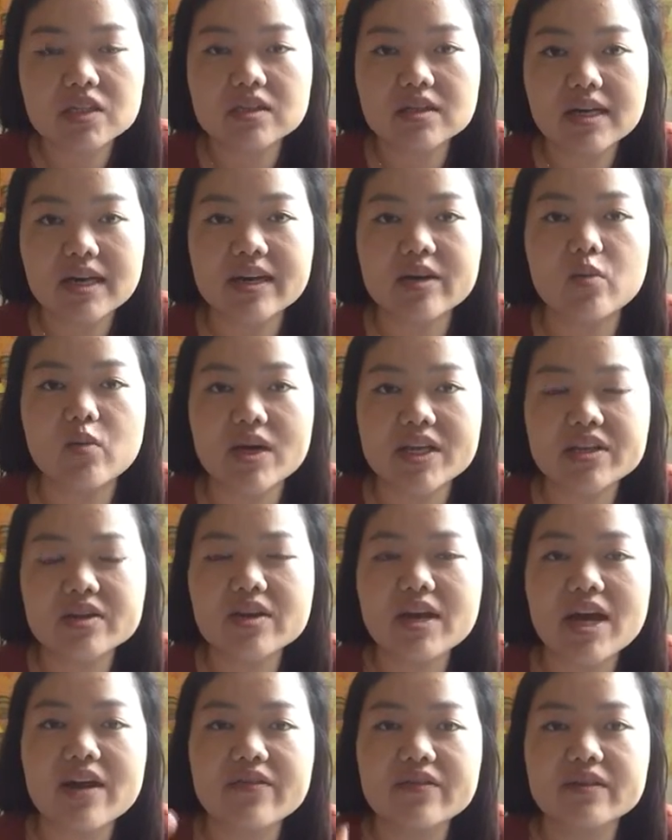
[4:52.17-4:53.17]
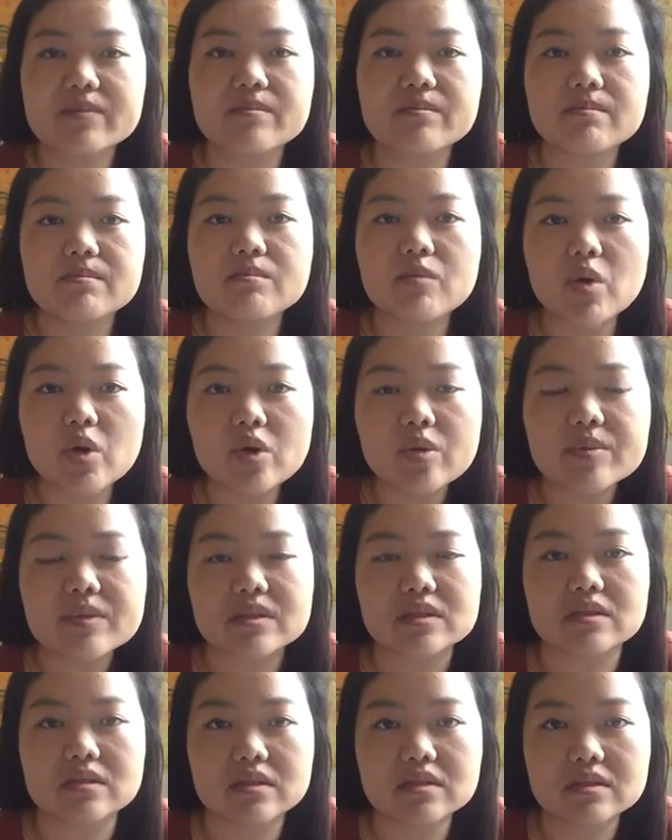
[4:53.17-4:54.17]
to like, when you have a
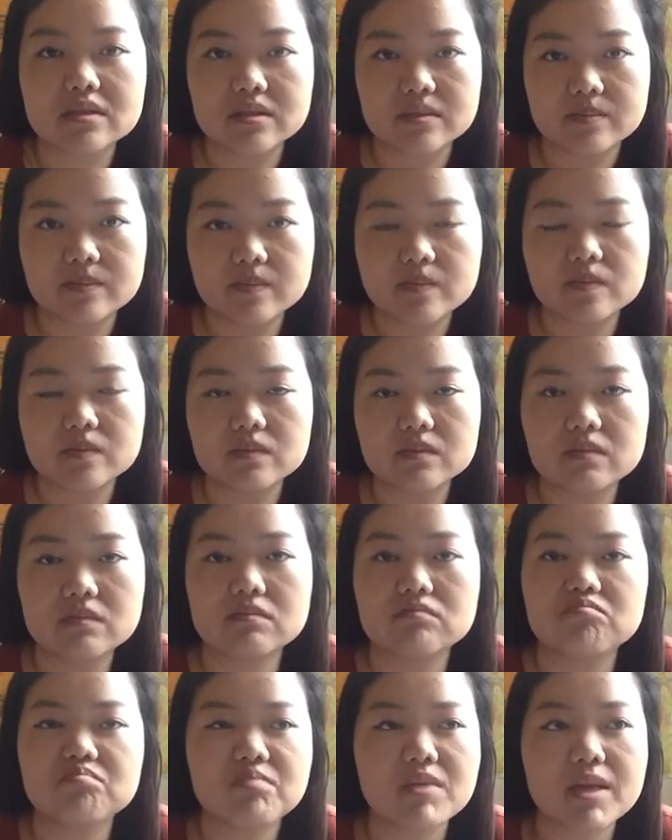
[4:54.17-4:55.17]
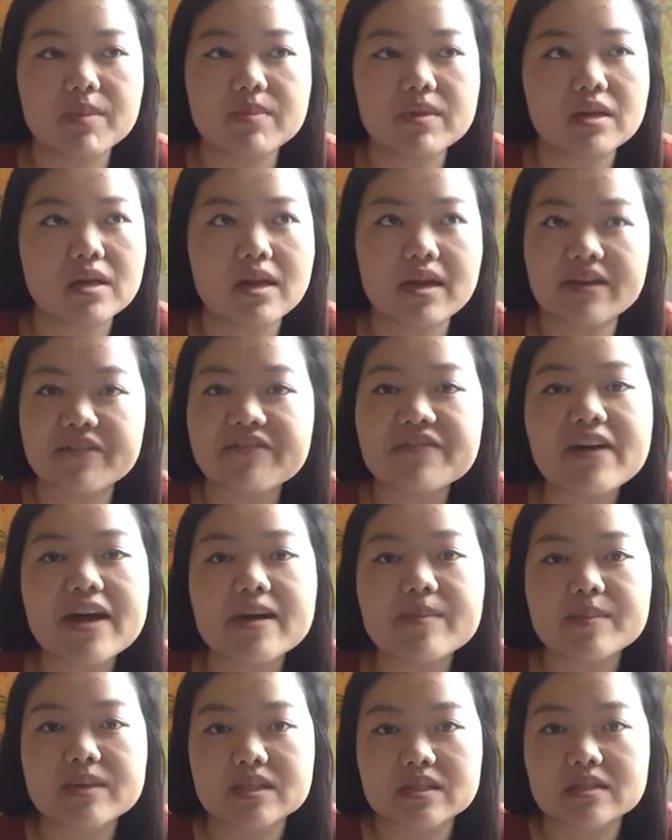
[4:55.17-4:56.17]
moment, maybe like
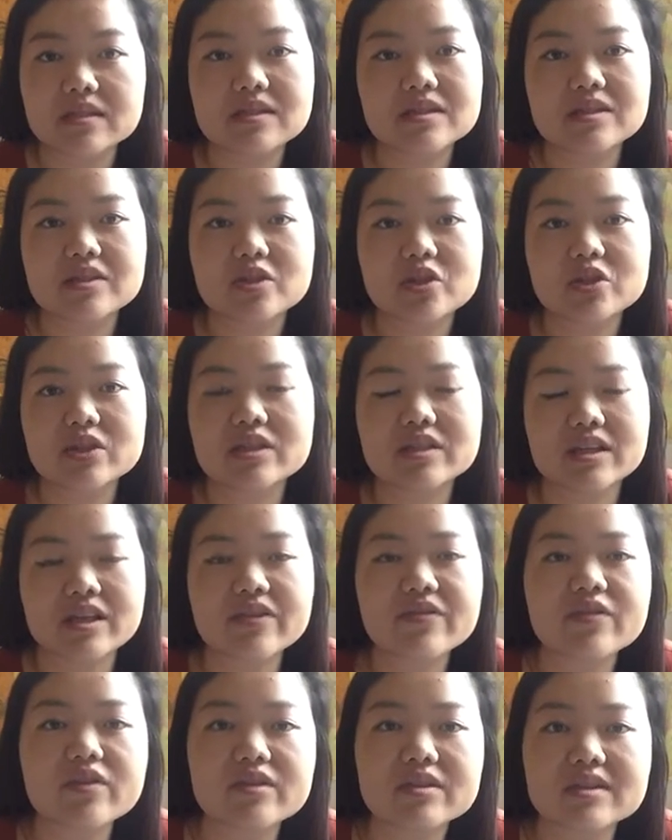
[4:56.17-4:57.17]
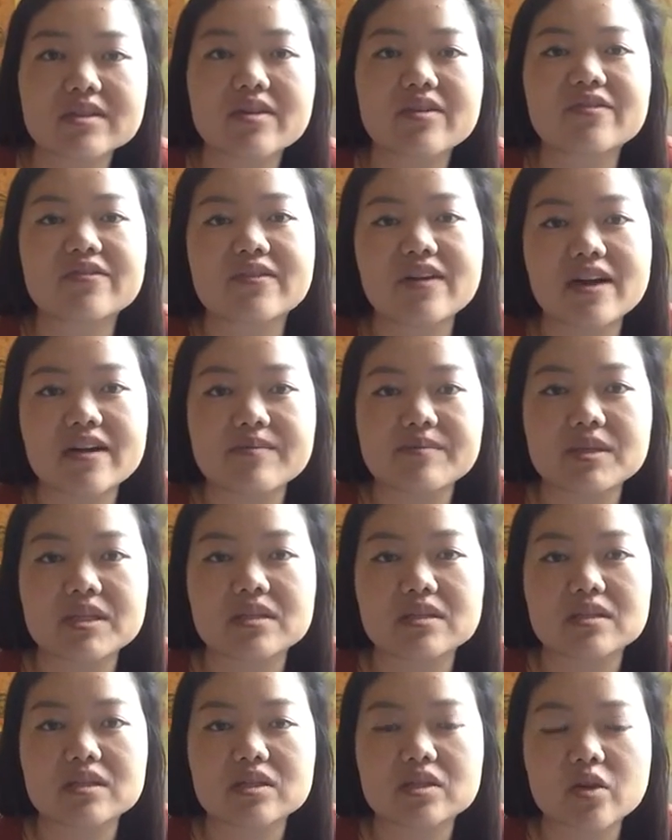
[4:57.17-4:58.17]
5 minutes, just give yourself 5
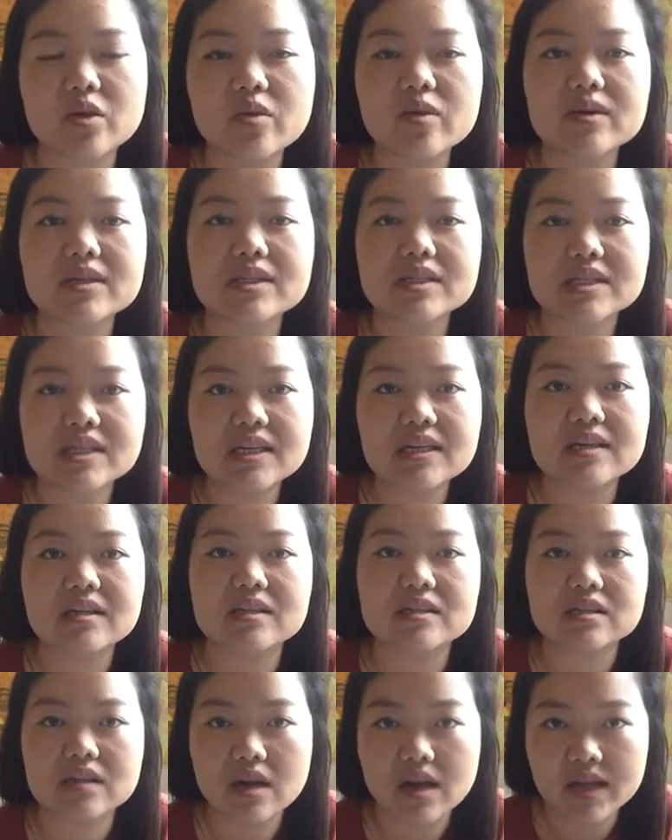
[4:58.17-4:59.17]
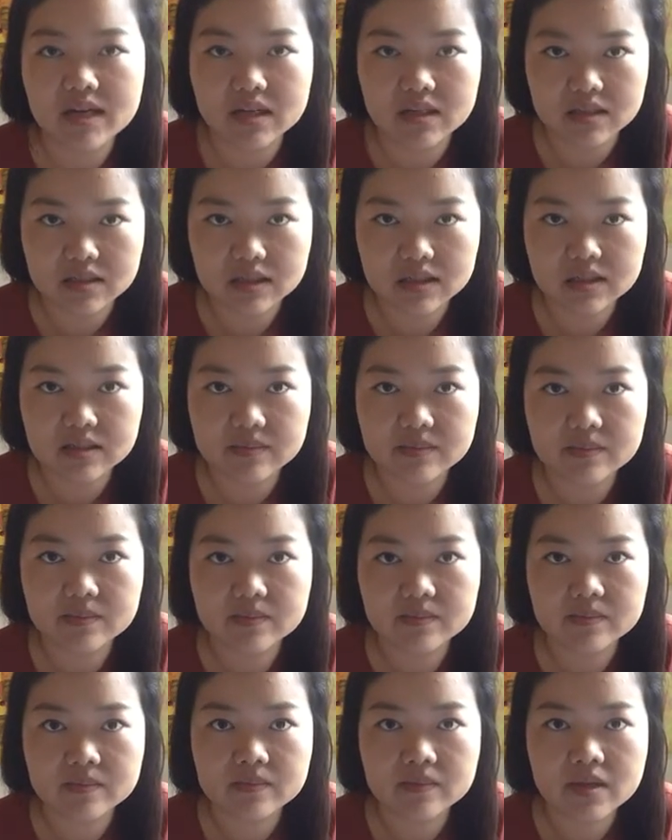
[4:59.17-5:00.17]
minutes, go and sit in silence
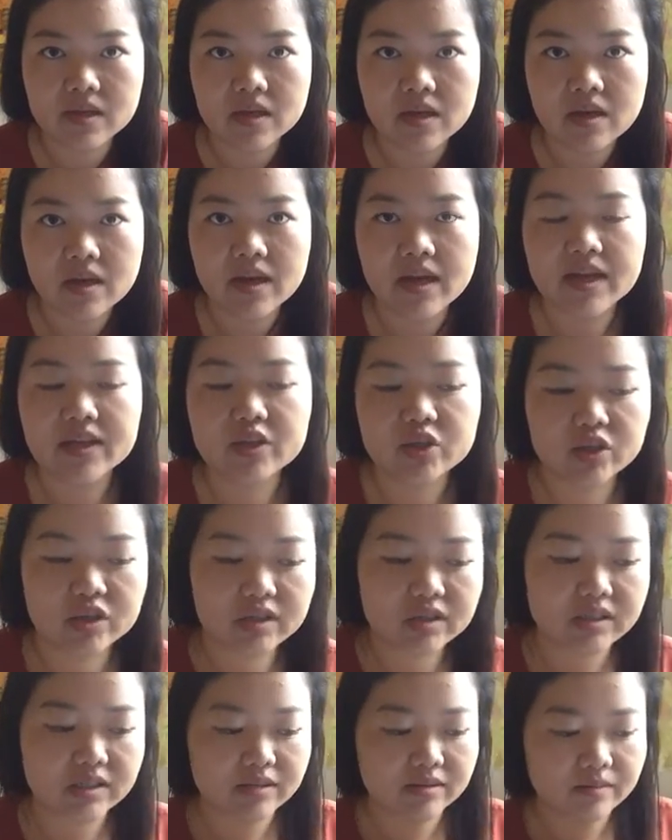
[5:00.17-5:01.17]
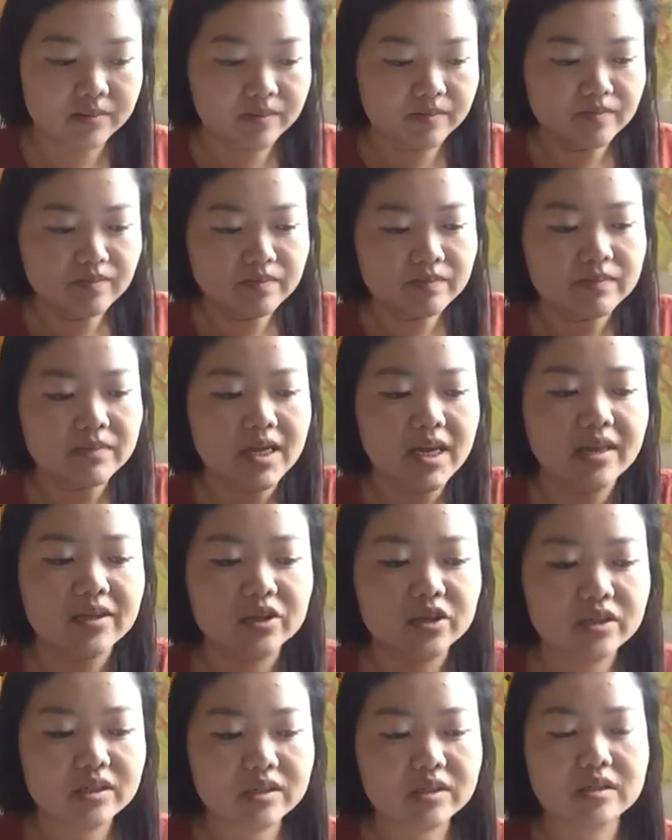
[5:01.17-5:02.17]
and just
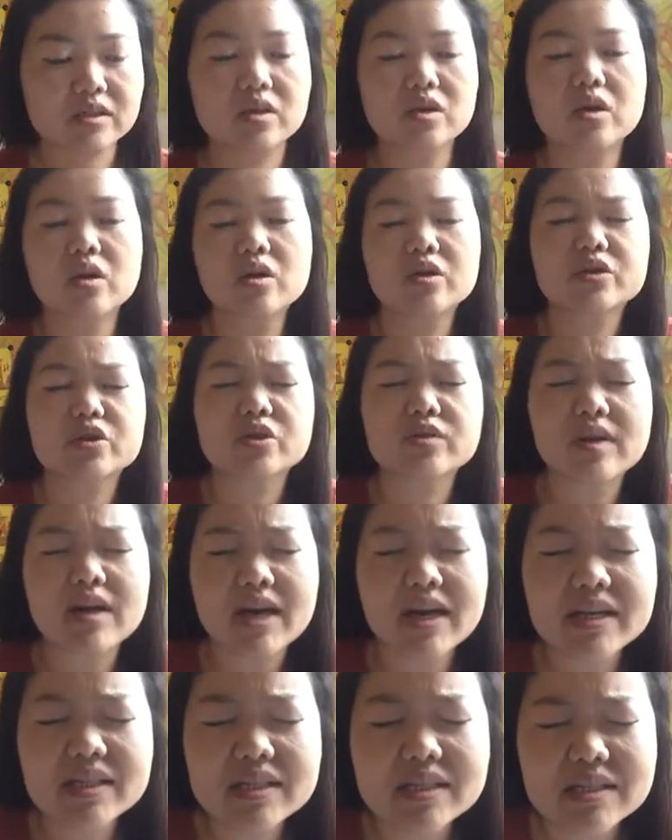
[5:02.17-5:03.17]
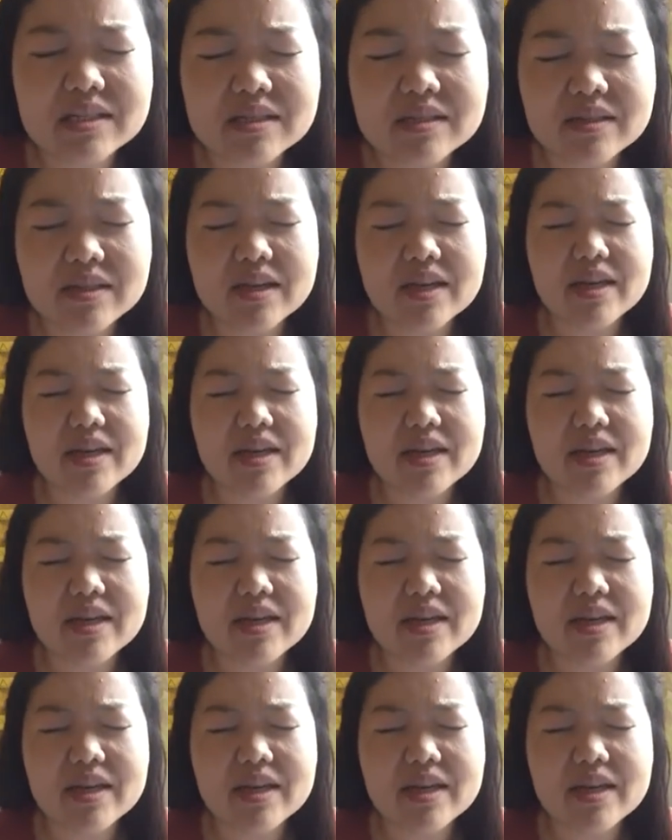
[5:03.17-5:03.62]
And just close your eyes